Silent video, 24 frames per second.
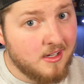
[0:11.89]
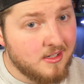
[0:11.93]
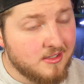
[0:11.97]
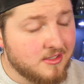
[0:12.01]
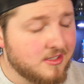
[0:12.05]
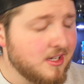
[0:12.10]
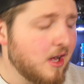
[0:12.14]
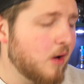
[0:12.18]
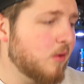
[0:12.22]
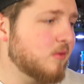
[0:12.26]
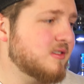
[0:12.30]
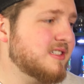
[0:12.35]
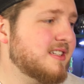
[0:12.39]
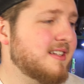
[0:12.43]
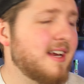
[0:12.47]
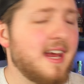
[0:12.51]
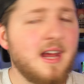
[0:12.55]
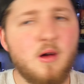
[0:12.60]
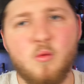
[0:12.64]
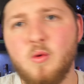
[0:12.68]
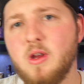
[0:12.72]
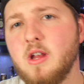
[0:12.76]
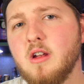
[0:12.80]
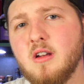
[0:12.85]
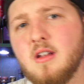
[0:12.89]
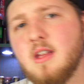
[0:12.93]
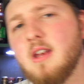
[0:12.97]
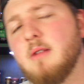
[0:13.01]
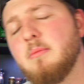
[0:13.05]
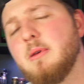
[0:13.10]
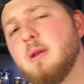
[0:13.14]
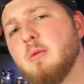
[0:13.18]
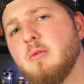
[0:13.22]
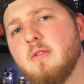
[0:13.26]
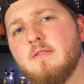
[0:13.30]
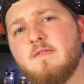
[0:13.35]
So today we are going
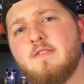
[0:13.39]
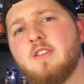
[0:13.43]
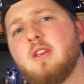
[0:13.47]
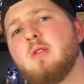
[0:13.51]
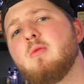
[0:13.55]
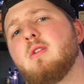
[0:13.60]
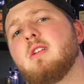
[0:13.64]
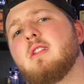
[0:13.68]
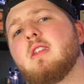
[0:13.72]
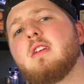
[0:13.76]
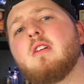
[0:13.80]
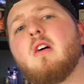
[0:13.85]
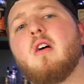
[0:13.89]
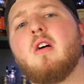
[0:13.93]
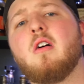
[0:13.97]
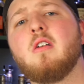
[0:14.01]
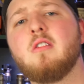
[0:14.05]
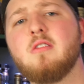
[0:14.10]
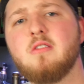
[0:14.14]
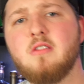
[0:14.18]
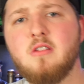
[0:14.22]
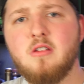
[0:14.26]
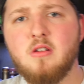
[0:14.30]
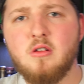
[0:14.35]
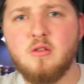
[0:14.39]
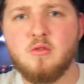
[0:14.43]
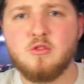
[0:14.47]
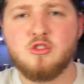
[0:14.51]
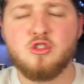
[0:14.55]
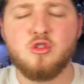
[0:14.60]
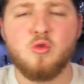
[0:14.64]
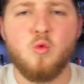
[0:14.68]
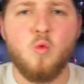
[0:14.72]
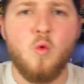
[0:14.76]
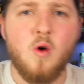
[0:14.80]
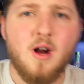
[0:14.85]
to be reviewing the all-new
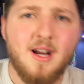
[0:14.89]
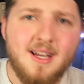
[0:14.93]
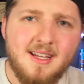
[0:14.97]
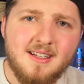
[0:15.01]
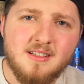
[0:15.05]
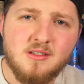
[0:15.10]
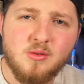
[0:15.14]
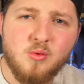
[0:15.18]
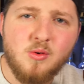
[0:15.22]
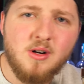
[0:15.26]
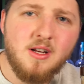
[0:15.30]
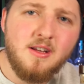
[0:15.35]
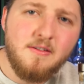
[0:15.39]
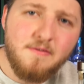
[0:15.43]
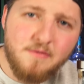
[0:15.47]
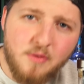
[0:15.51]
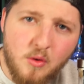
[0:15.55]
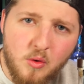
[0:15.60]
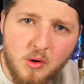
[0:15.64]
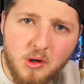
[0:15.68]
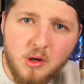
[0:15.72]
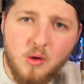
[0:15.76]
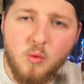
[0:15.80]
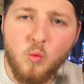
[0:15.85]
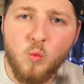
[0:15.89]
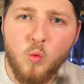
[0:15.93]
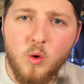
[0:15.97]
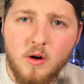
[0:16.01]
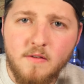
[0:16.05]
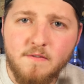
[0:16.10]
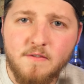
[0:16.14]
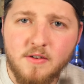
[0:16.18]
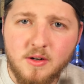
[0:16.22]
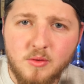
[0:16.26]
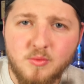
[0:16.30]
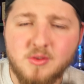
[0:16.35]
2024
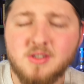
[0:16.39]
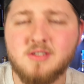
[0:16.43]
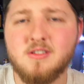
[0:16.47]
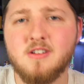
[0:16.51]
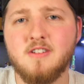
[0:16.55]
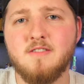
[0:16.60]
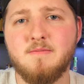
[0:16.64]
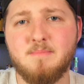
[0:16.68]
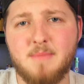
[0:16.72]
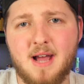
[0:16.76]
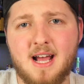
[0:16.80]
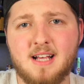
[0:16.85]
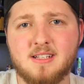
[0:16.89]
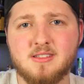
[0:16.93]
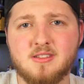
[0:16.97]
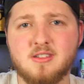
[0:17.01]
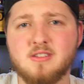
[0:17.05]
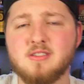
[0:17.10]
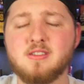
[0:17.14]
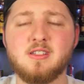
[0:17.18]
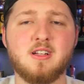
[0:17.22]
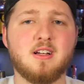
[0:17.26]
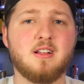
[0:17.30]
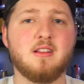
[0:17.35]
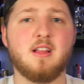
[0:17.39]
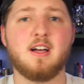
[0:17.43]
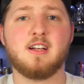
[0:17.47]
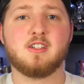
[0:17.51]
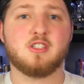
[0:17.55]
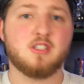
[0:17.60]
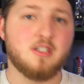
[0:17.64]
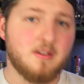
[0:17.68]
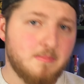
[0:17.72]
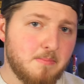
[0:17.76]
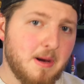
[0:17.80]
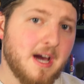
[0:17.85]
Woodford Reserve Masters
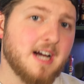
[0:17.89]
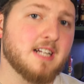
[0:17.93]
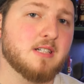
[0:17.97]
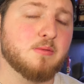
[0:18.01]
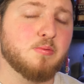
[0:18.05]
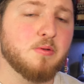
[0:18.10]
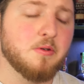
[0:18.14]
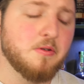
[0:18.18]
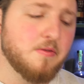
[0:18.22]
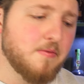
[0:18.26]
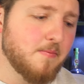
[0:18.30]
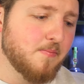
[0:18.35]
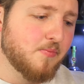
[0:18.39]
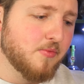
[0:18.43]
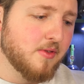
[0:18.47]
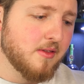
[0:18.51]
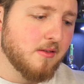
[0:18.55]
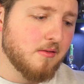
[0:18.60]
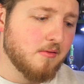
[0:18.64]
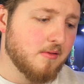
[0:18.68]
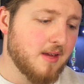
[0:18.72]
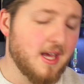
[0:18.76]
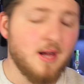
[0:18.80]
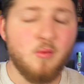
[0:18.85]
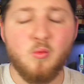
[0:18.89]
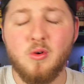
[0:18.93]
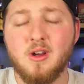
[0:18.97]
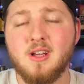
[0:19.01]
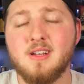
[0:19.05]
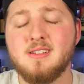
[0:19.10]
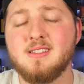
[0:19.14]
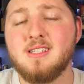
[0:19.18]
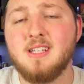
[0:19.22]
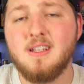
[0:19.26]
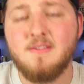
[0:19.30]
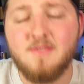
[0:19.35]
Collection Batch Proof, and we're
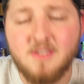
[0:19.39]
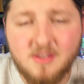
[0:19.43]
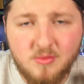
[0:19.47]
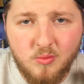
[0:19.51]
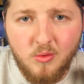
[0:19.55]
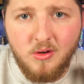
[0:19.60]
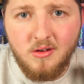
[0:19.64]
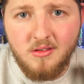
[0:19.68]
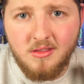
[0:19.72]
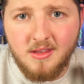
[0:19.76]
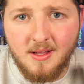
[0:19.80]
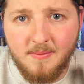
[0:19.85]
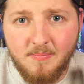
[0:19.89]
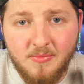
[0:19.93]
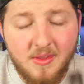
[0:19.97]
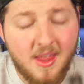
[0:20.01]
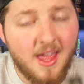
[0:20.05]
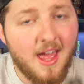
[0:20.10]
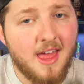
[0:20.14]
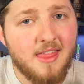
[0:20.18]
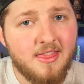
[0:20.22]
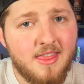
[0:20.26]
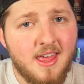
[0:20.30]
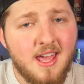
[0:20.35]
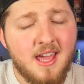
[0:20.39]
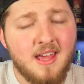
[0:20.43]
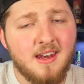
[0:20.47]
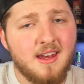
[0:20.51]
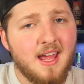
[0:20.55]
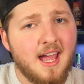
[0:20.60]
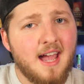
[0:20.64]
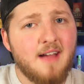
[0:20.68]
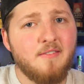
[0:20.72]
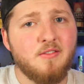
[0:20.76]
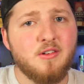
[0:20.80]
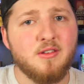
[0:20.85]
going to see if it's worth it. And
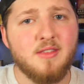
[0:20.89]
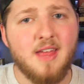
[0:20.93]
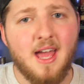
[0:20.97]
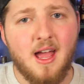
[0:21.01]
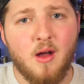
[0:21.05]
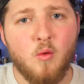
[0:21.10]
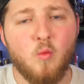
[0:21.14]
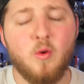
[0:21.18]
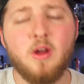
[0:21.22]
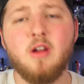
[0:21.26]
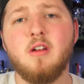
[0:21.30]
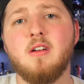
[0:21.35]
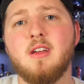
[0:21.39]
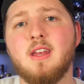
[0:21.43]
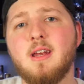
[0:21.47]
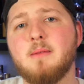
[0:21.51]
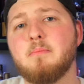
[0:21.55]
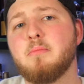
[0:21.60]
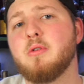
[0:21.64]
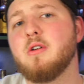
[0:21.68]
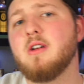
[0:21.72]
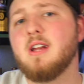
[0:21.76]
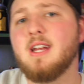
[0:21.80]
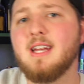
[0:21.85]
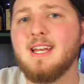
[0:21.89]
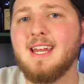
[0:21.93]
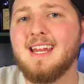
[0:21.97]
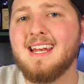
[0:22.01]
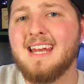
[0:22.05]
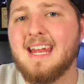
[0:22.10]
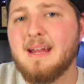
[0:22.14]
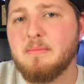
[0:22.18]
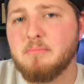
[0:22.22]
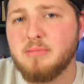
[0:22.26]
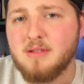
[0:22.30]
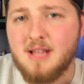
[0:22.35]
then after that, we are going to put it
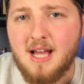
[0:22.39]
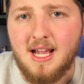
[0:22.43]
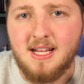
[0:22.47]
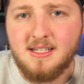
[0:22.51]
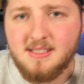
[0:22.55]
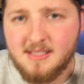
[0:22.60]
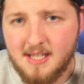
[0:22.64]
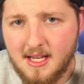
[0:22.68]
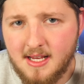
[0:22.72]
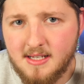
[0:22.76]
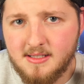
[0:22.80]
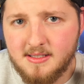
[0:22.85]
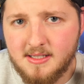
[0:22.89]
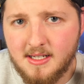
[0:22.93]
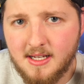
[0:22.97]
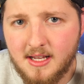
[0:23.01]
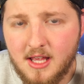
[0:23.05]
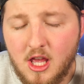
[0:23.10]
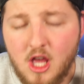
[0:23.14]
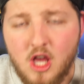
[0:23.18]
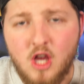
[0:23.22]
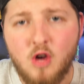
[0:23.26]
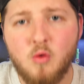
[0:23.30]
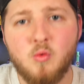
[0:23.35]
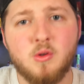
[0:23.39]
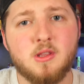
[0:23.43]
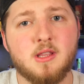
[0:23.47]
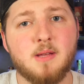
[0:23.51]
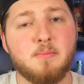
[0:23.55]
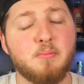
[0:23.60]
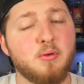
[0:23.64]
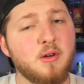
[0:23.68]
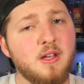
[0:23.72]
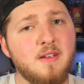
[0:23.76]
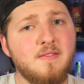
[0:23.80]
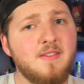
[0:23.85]
in a blind tasting with
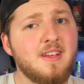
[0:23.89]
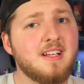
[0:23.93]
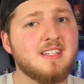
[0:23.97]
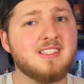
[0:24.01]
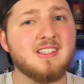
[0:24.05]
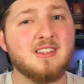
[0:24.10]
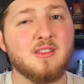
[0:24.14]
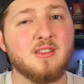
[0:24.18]
the previous